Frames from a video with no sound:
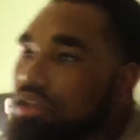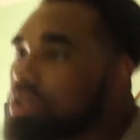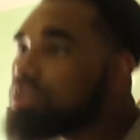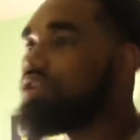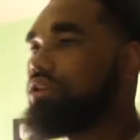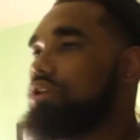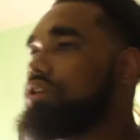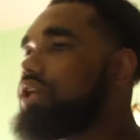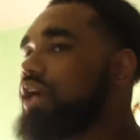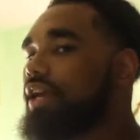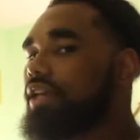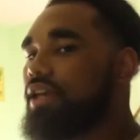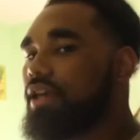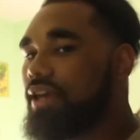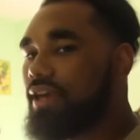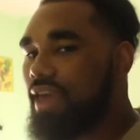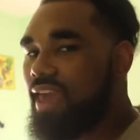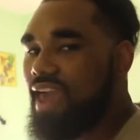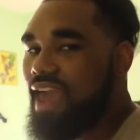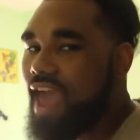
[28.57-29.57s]
You like
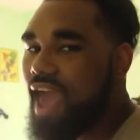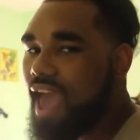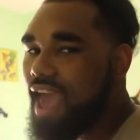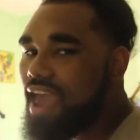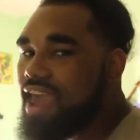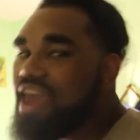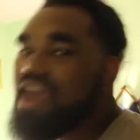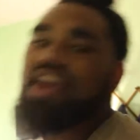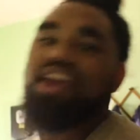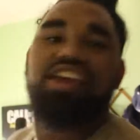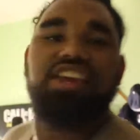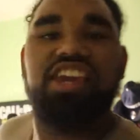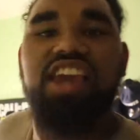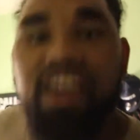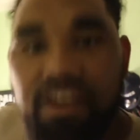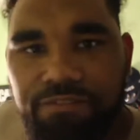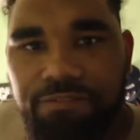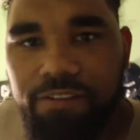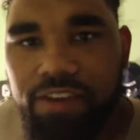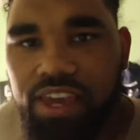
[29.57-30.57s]
that?
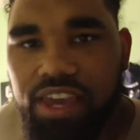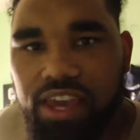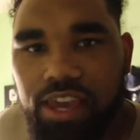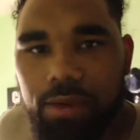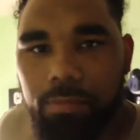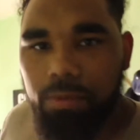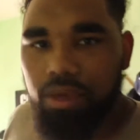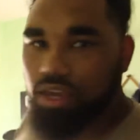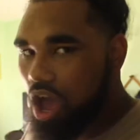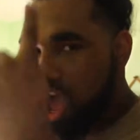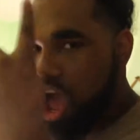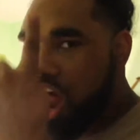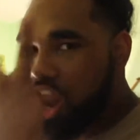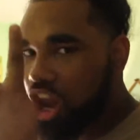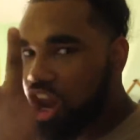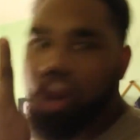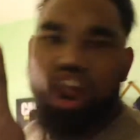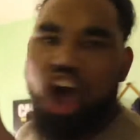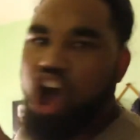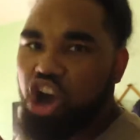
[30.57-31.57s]
You feel me?
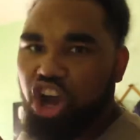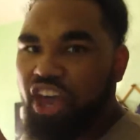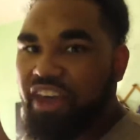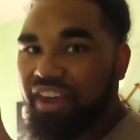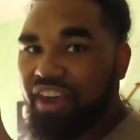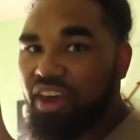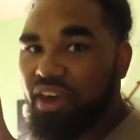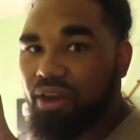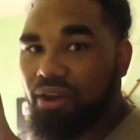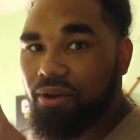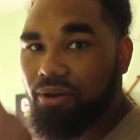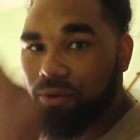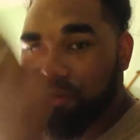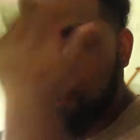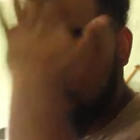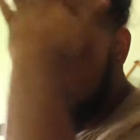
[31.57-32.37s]
Long ago.